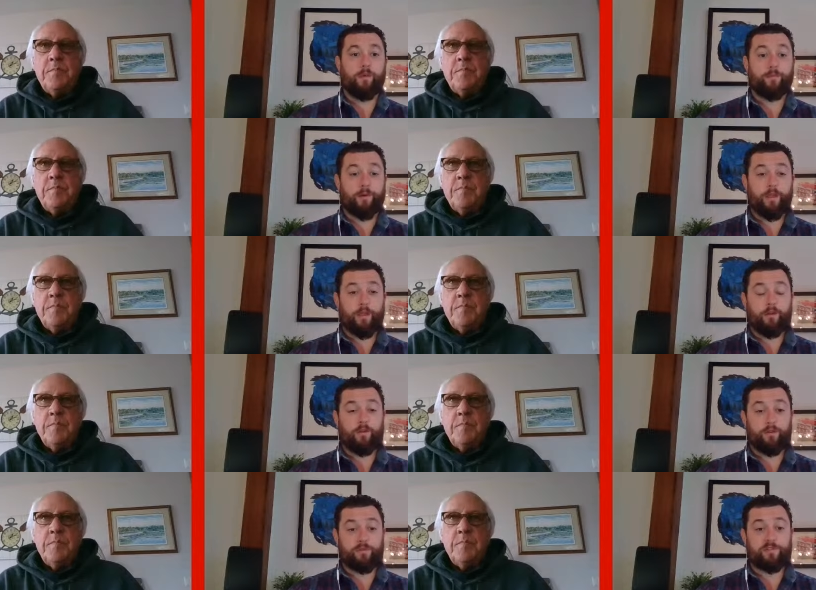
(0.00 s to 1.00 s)
Speaker 1: a pretty
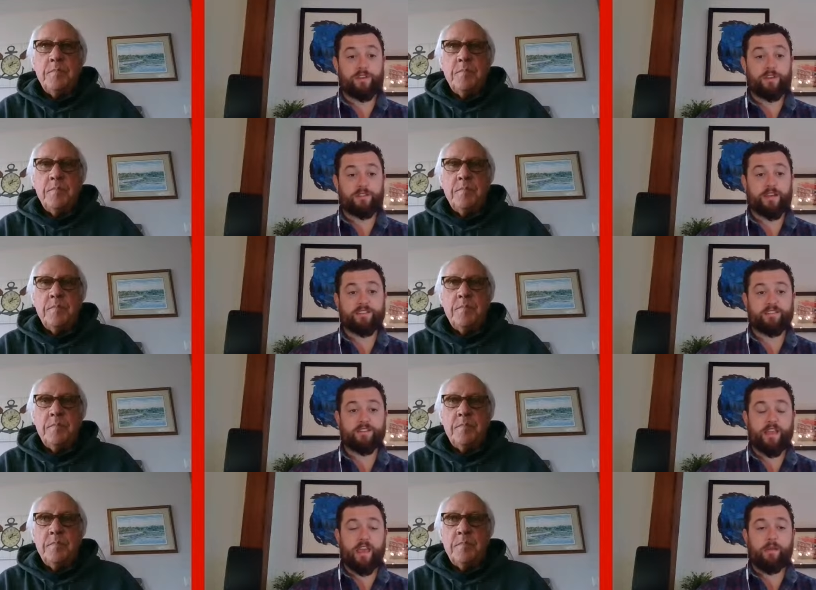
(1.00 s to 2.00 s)
closely
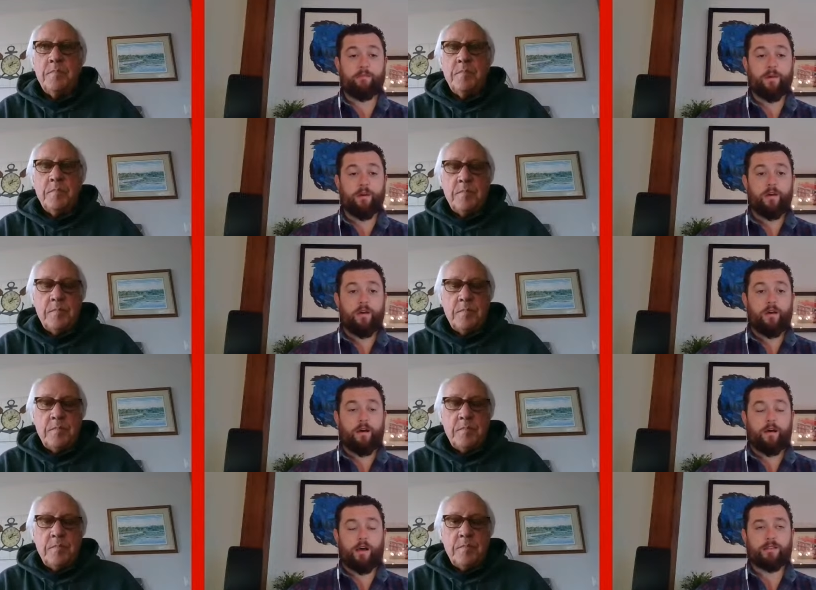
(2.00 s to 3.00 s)
contested game
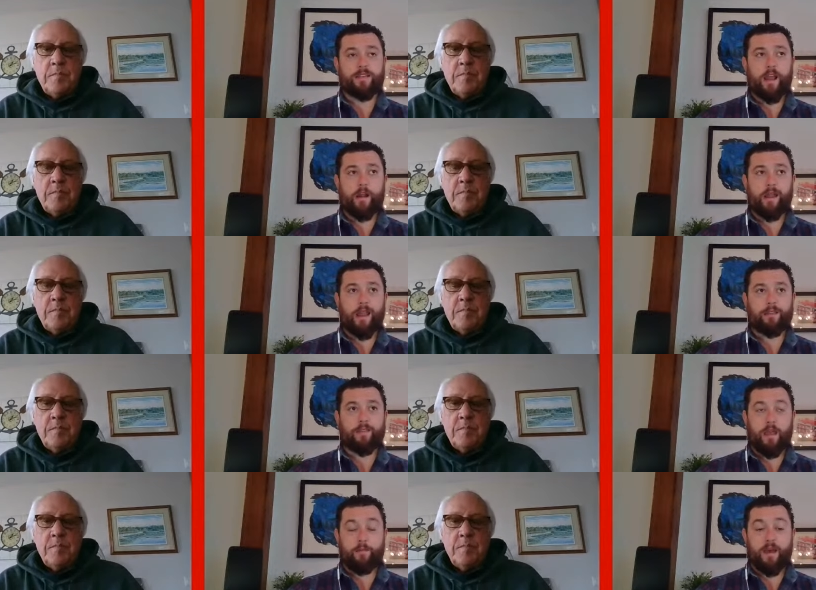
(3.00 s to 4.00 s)
uh, on Saturday night. Is
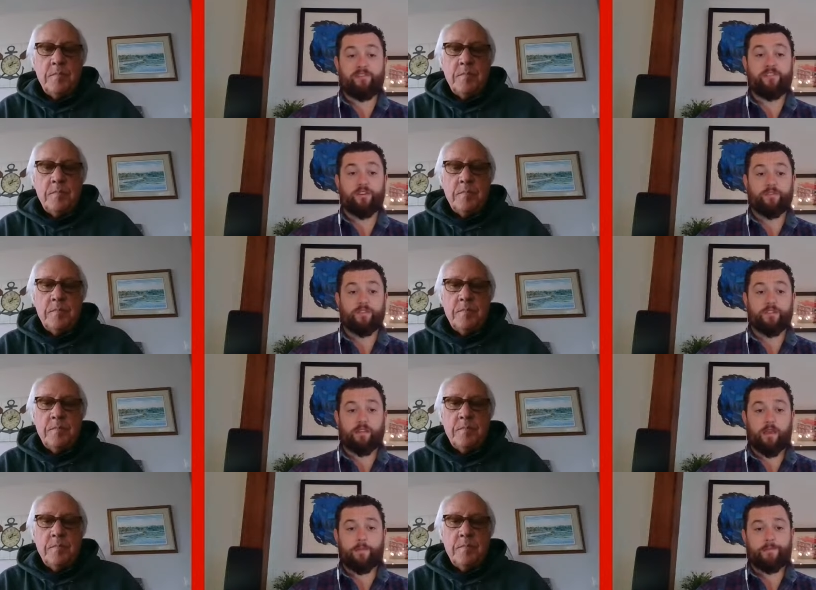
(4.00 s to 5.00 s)
kind of my feel for this
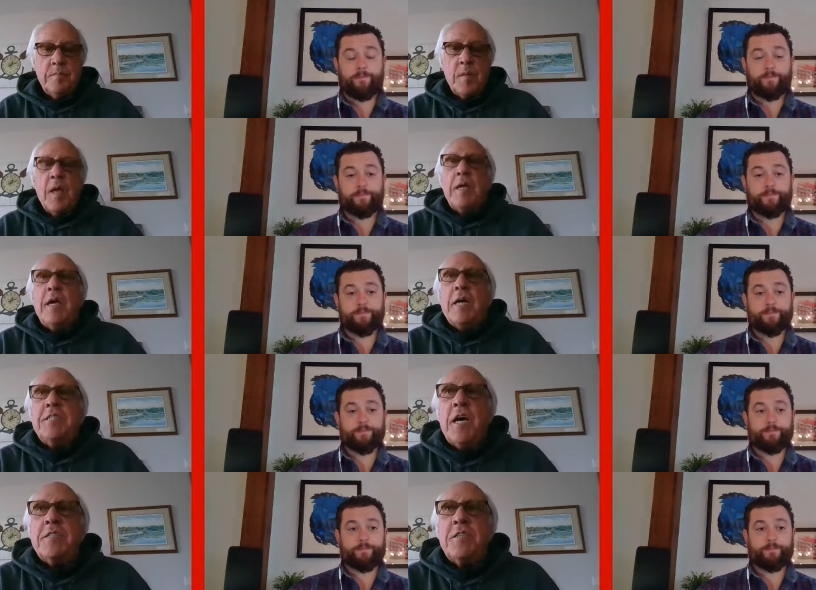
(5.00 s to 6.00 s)
game.
Speaker 2: Yeah,
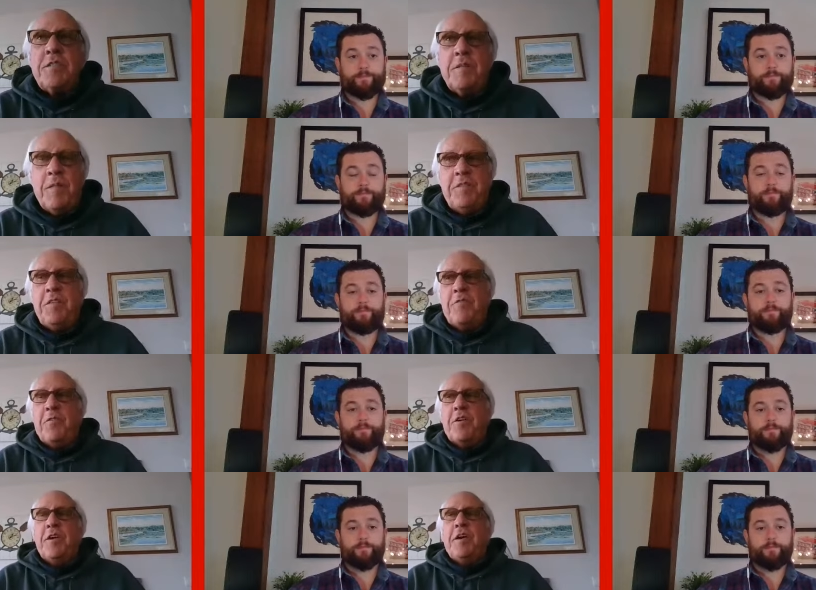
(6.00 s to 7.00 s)
Texas. Let's not
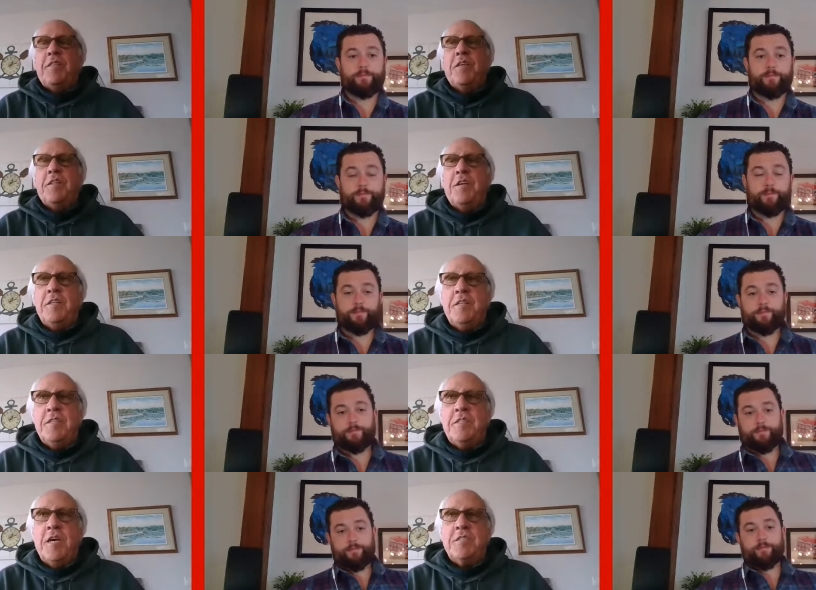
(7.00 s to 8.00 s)
forget
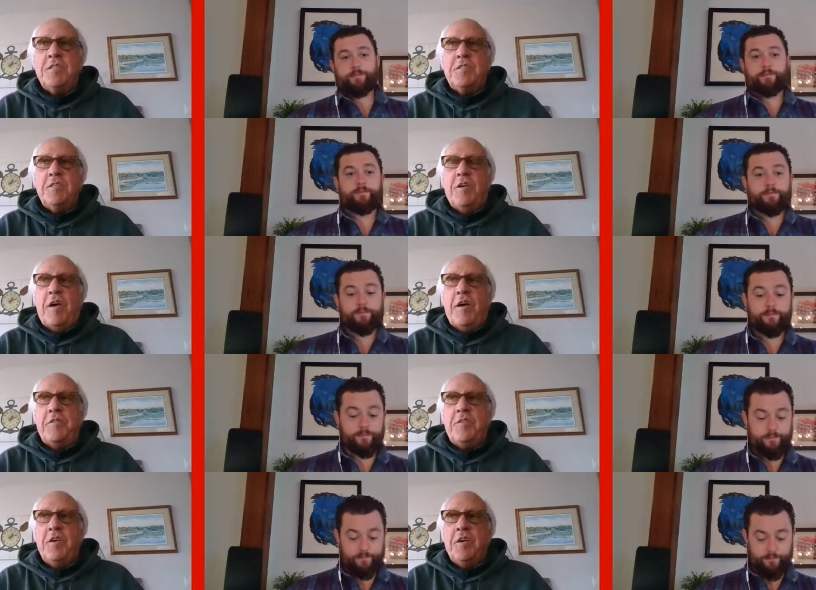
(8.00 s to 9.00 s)
that, Texas still
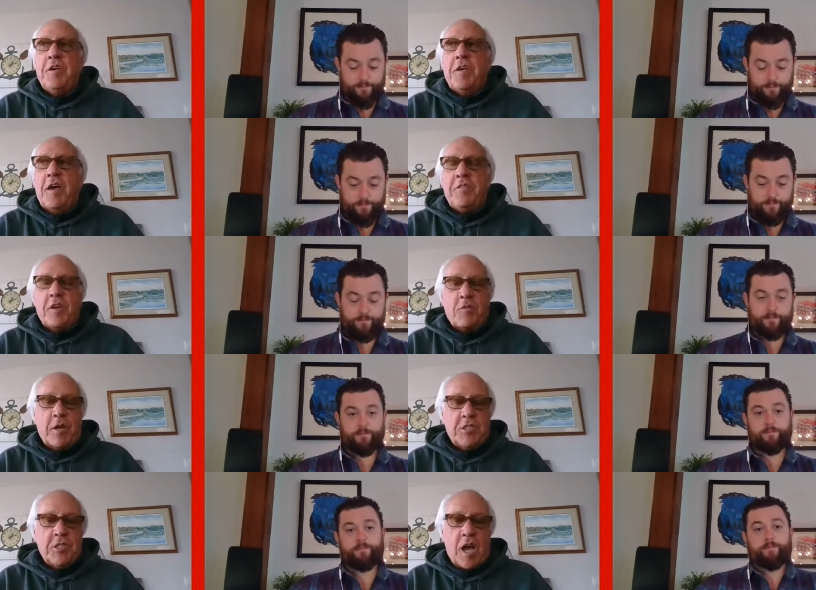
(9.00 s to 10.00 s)
has has a
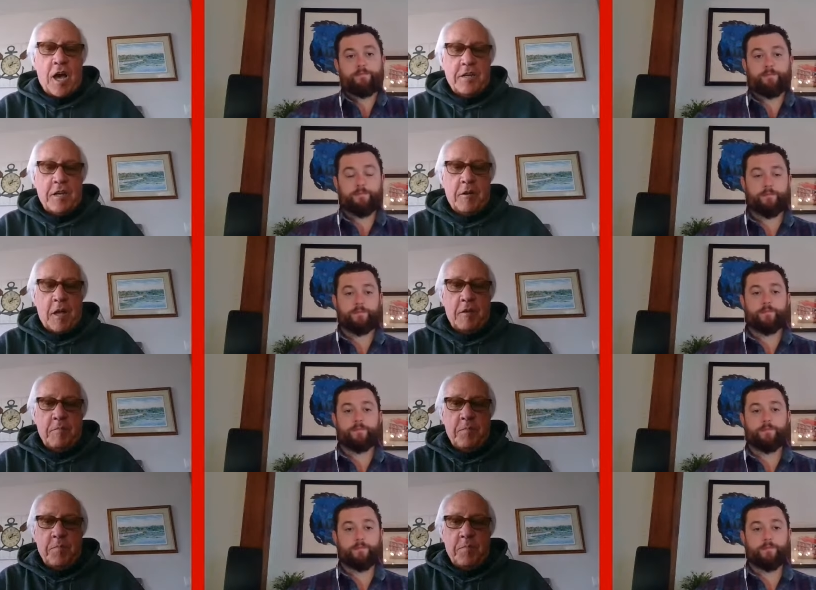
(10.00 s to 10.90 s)
great shot at, at